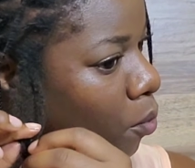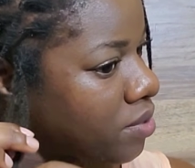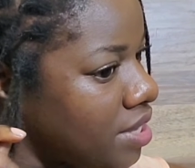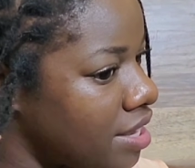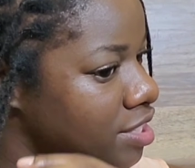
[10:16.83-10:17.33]

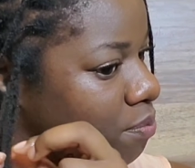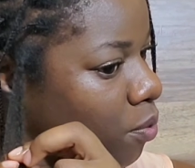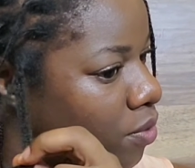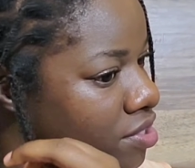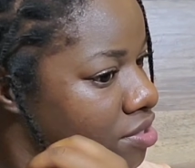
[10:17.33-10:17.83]
most
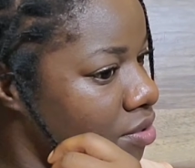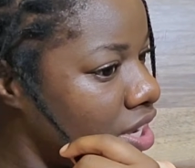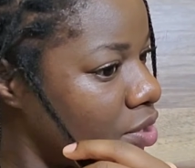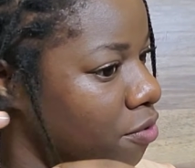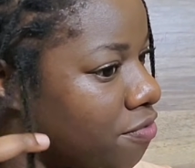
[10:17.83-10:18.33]
exposed
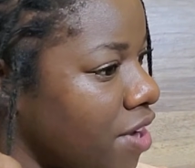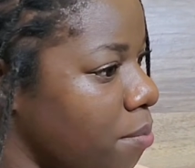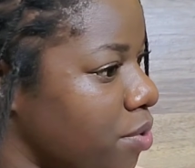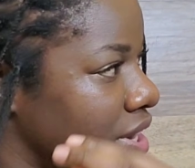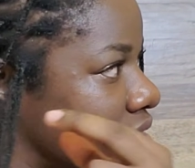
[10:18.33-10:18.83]
to, you know,
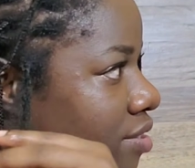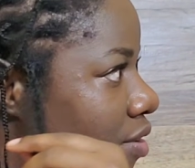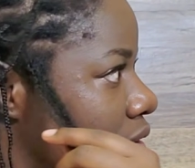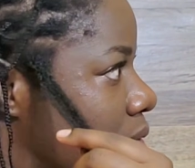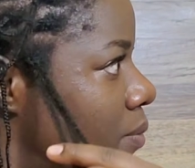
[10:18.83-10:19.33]
fabrics, your